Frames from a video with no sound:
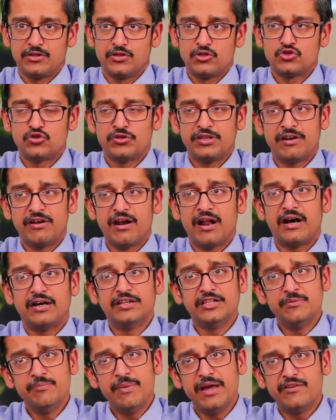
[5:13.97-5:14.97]
So there are
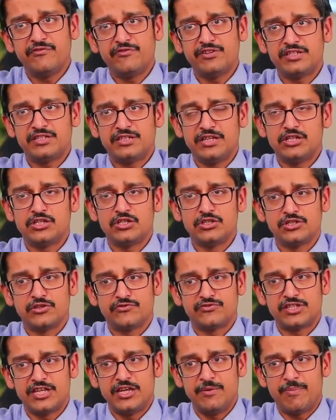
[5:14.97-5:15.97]
other manifestations
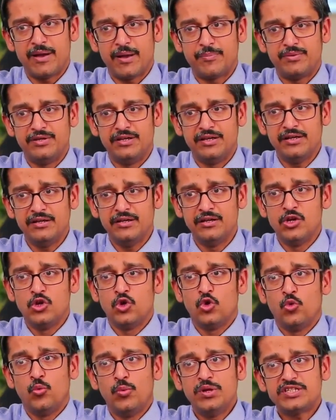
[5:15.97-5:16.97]
of sleep apnea
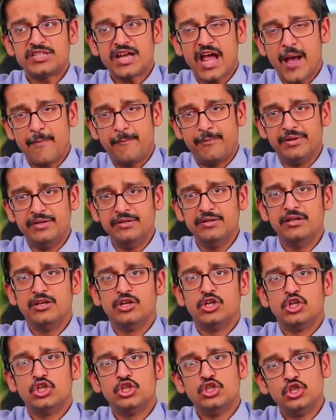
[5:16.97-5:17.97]
which happen
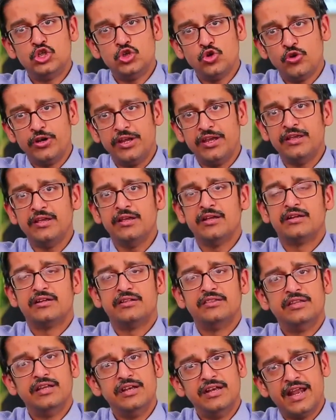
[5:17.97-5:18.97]
during
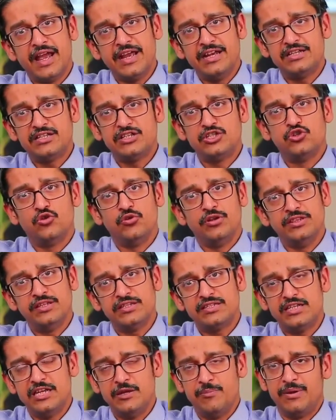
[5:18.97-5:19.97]
the night, during the
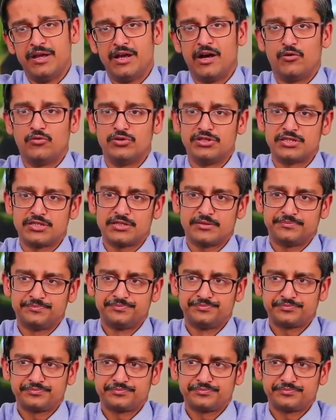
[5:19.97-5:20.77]
sleeping hours.